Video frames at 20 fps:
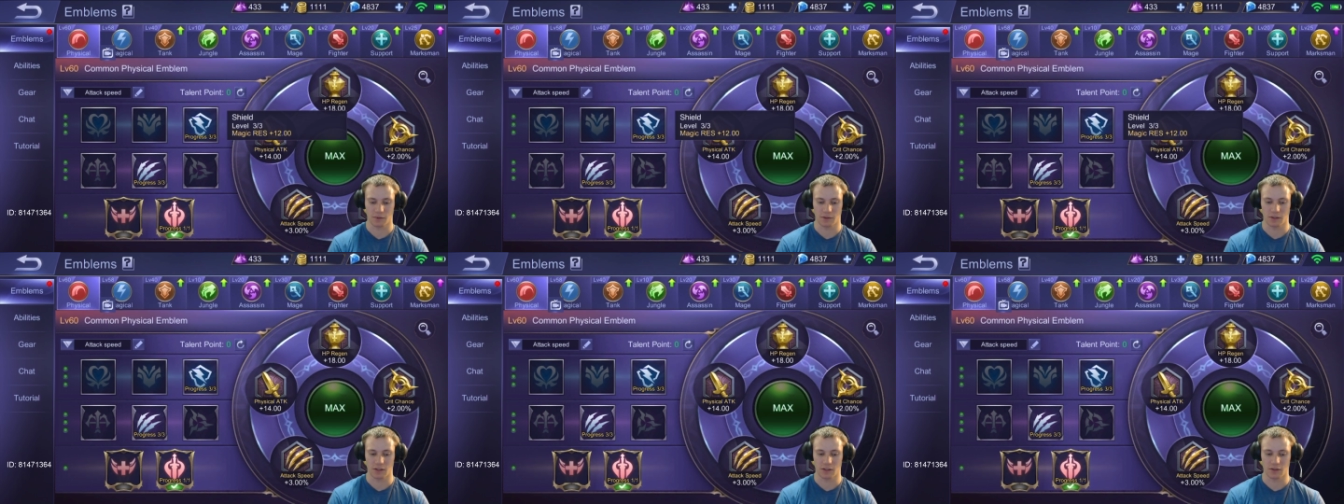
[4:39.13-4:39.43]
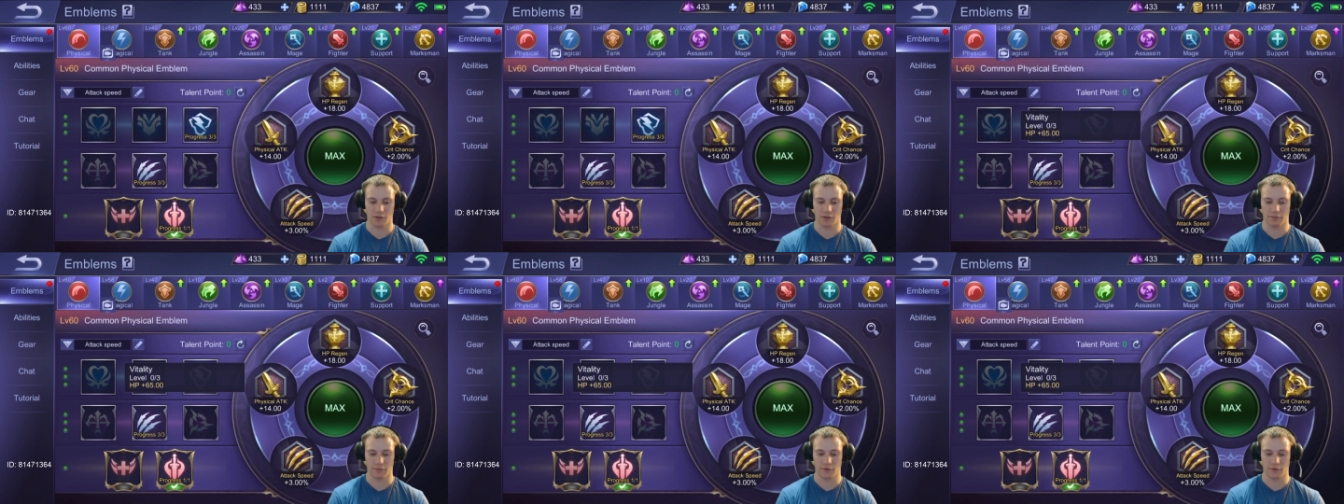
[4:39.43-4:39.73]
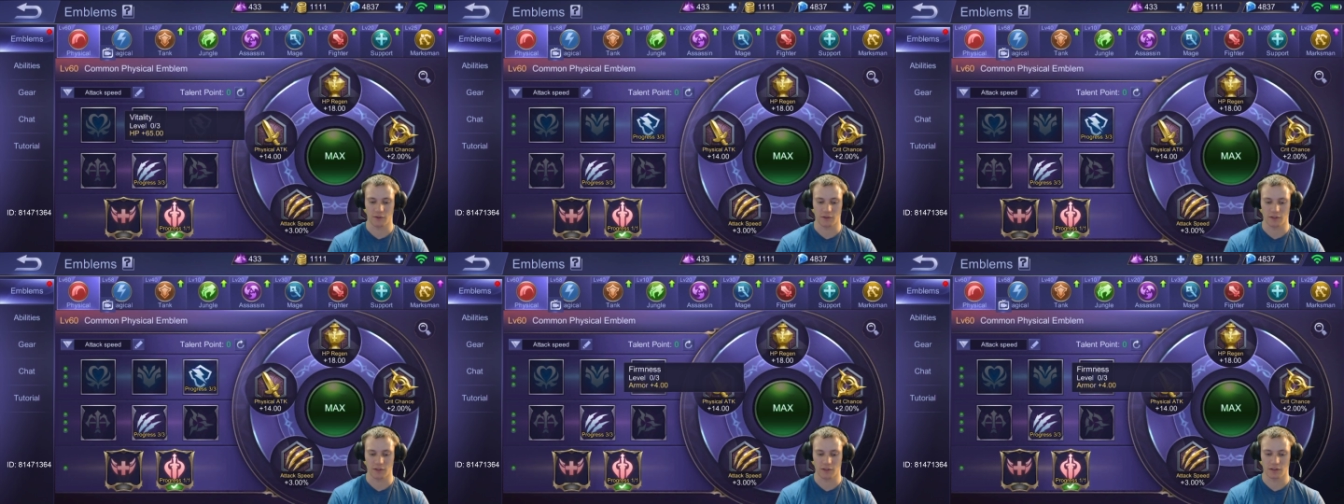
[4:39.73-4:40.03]
in your
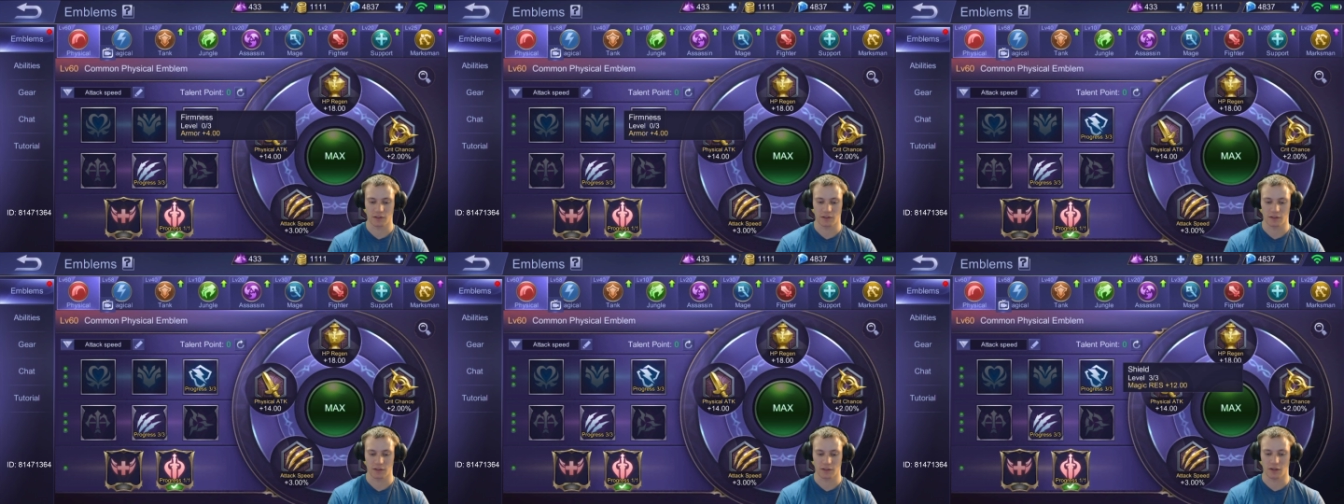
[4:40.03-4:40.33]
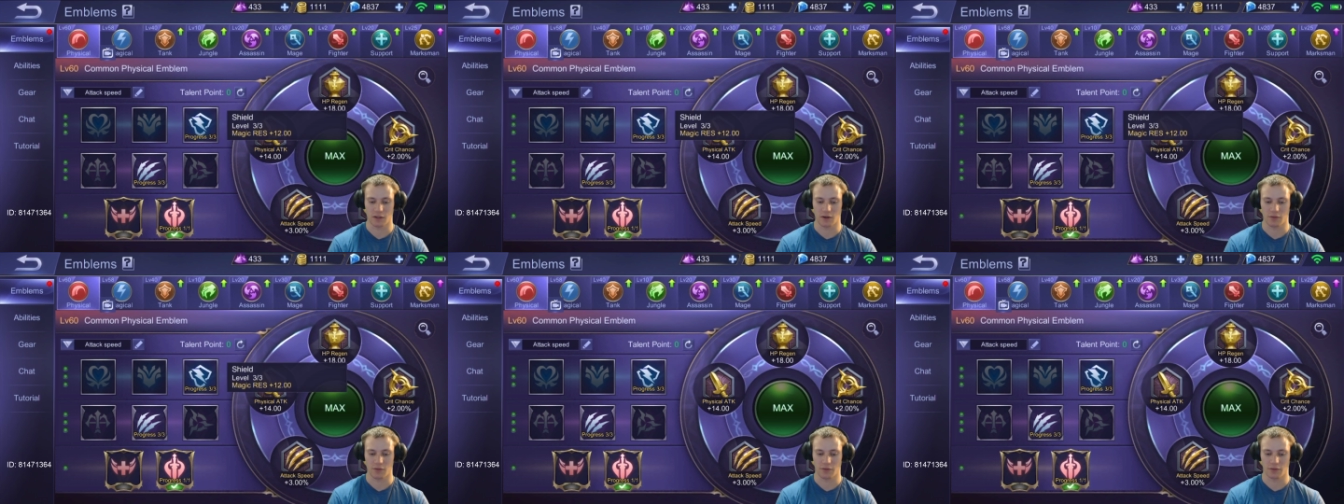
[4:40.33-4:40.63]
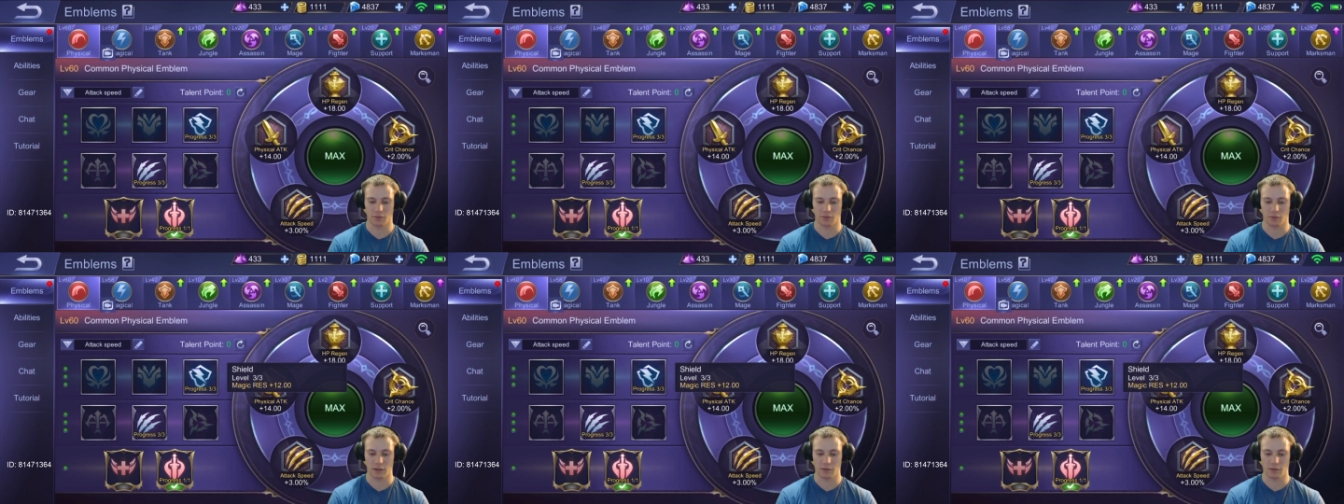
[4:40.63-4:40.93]
first, you know,
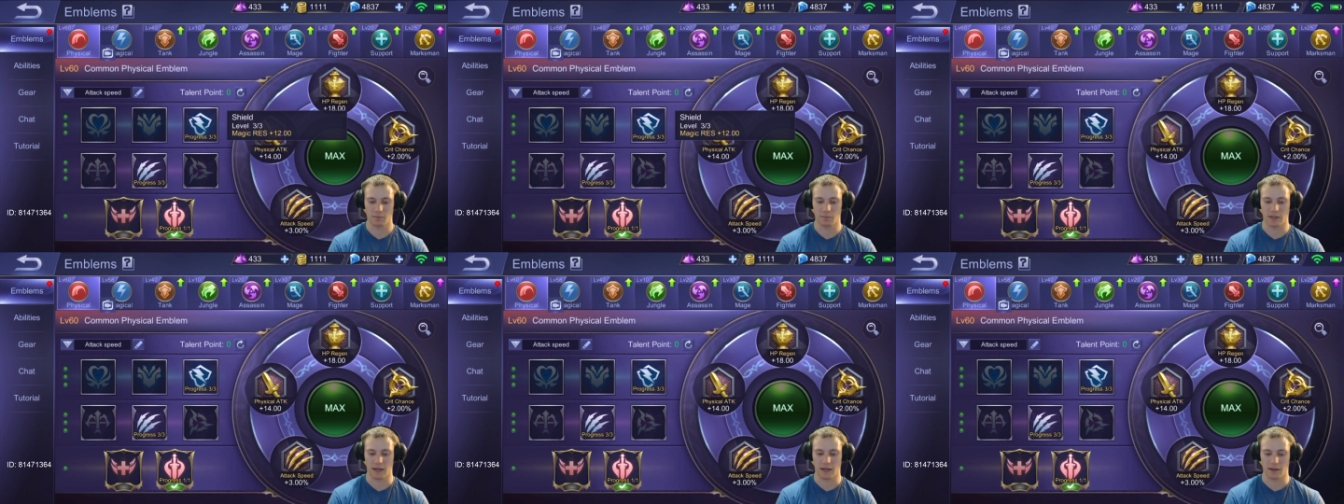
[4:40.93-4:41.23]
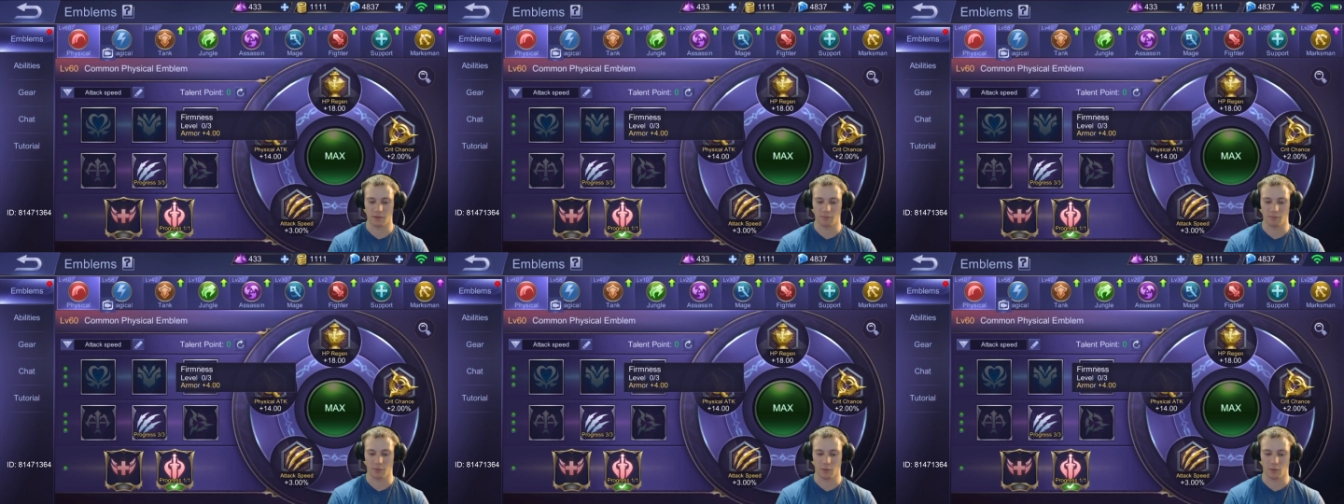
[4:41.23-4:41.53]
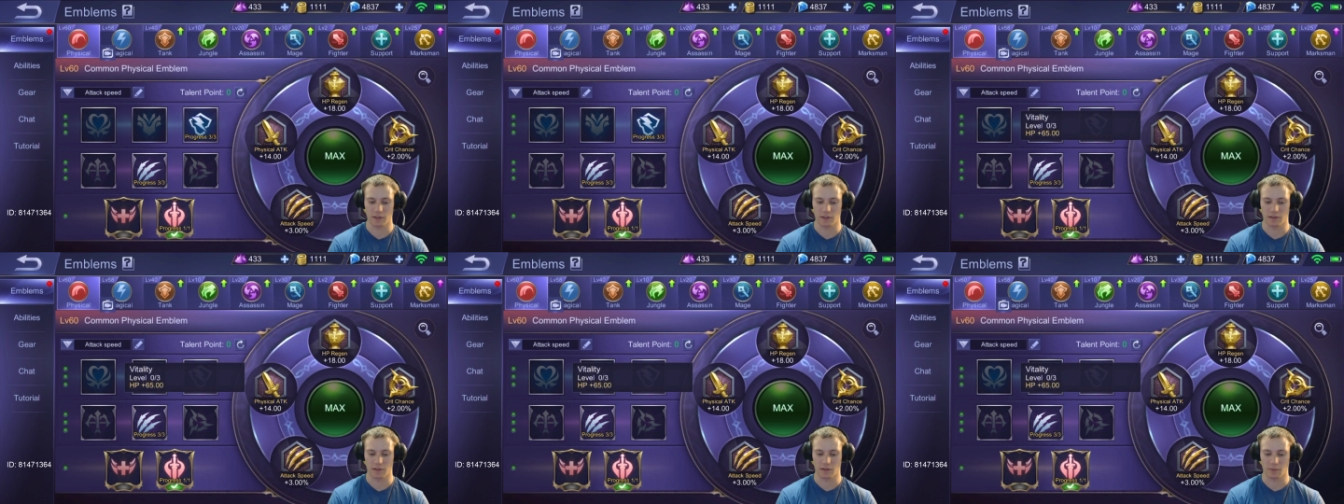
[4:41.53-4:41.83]
three talent
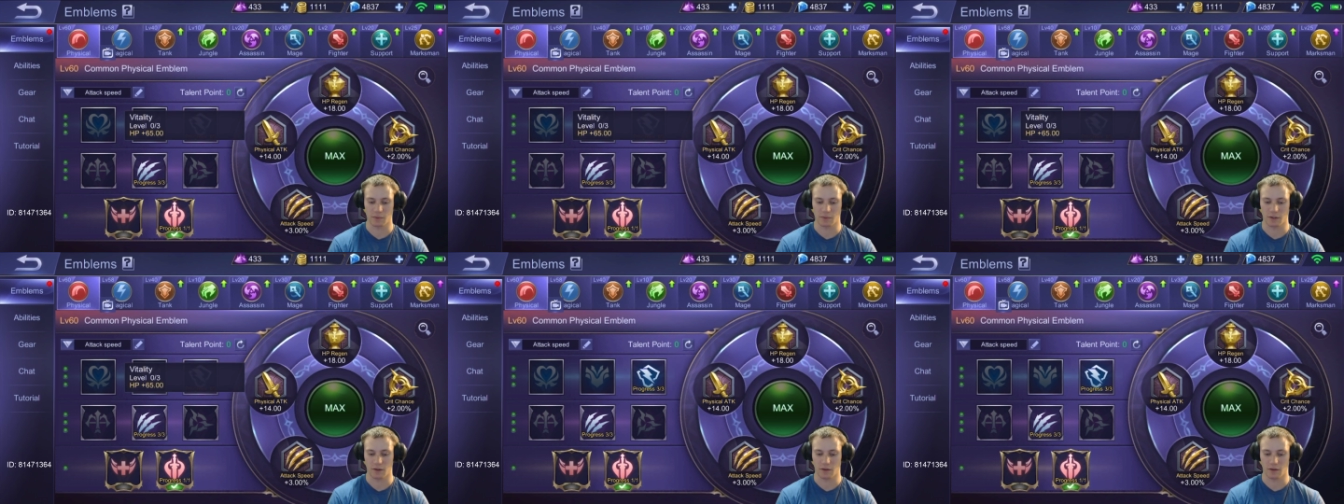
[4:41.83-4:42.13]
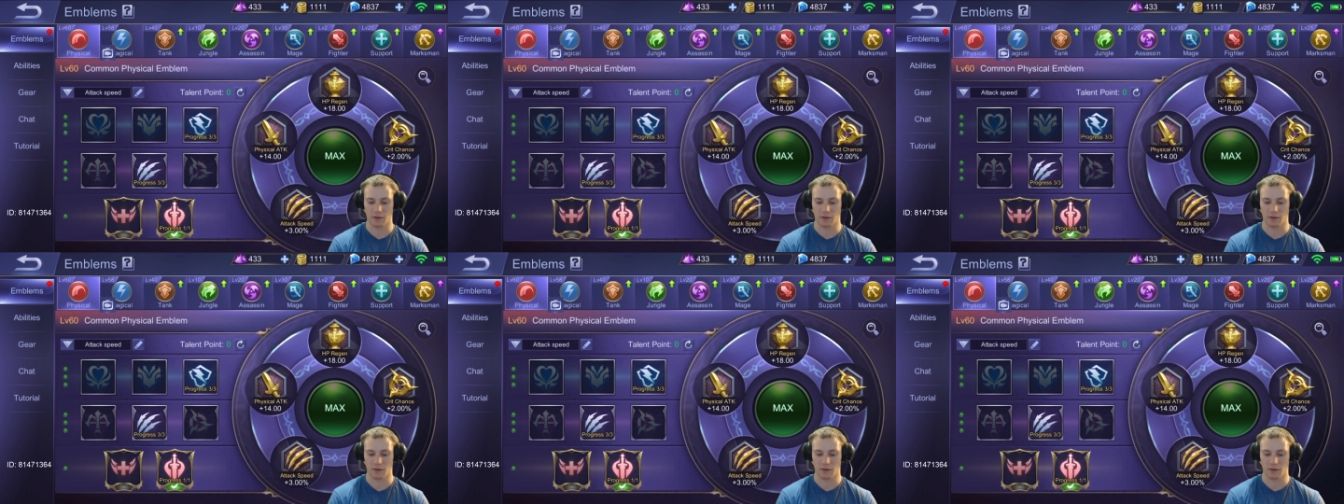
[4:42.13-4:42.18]
points up here,